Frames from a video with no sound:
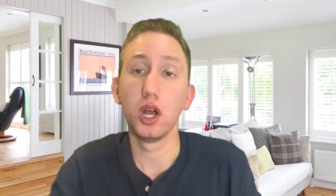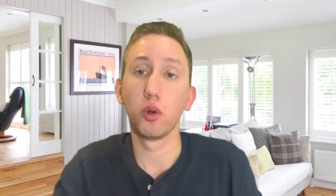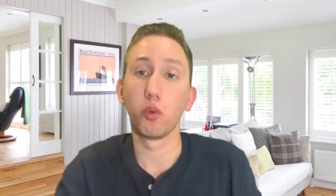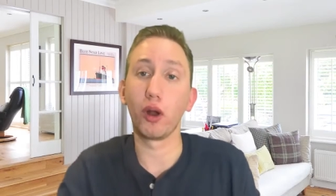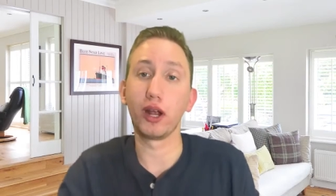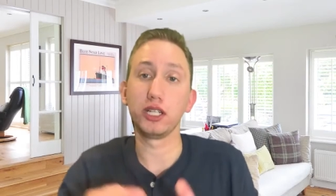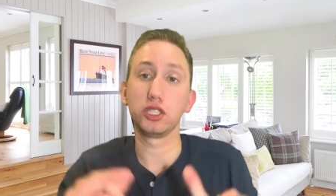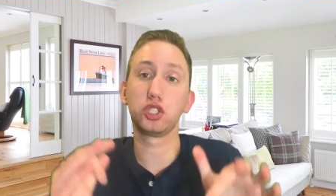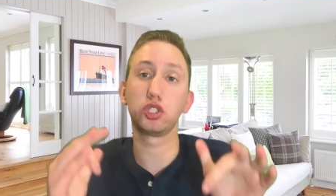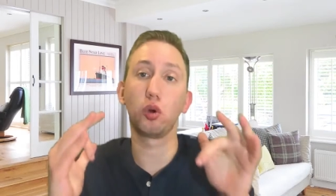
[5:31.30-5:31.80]

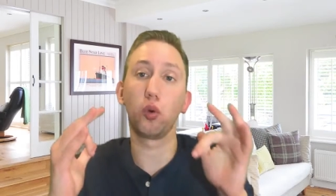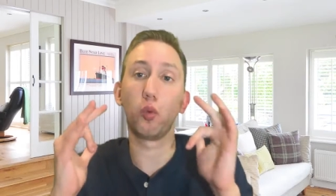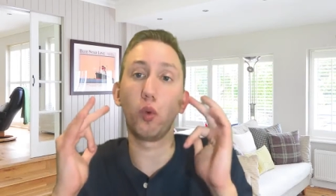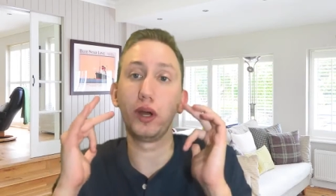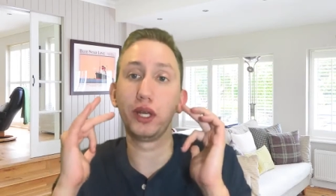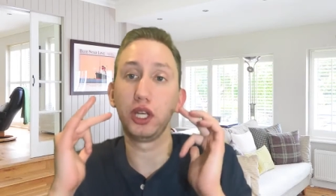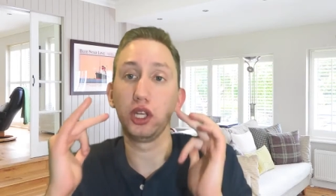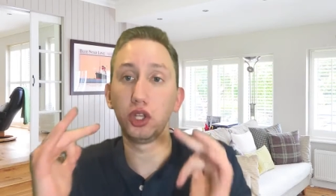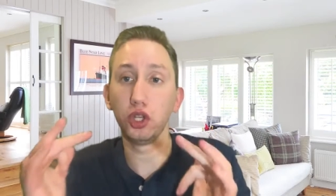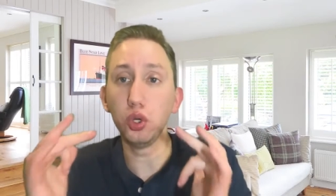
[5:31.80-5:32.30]
right? So
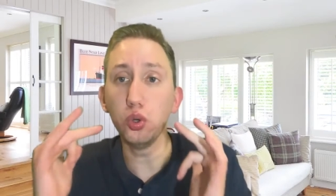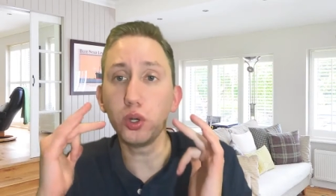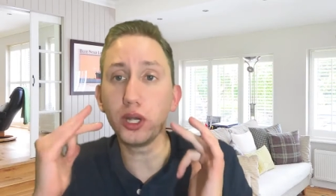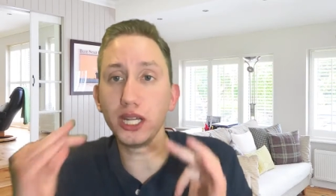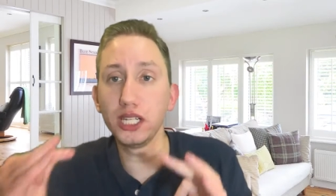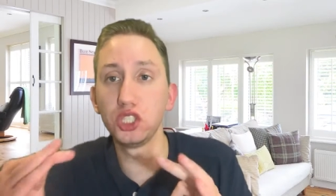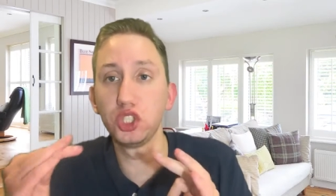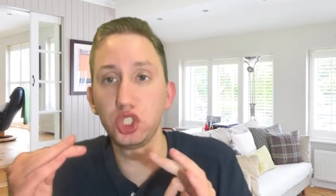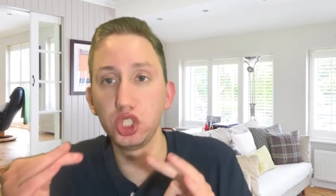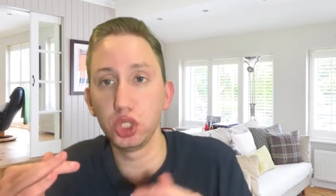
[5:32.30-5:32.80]
what you
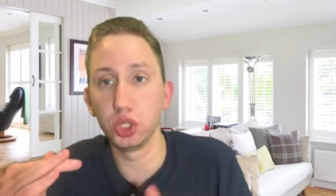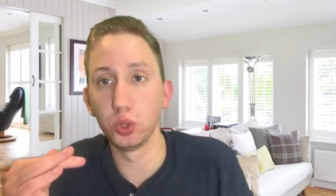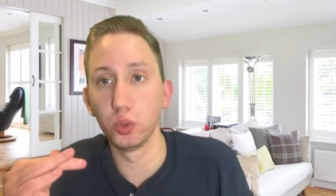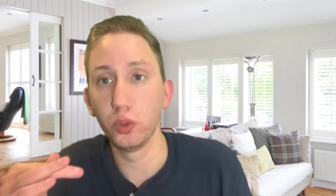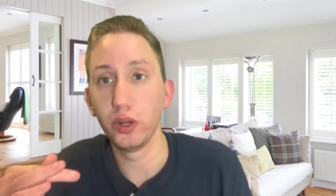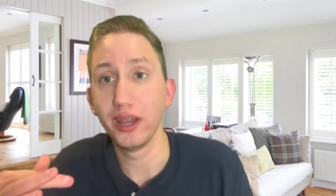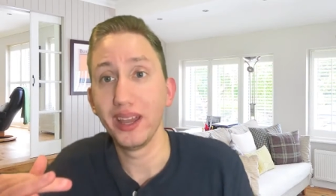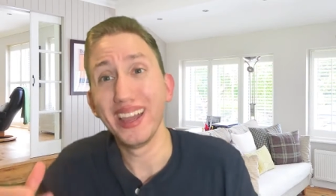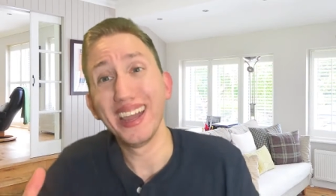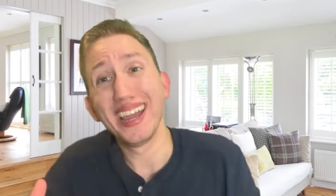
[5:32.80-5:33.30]
can do,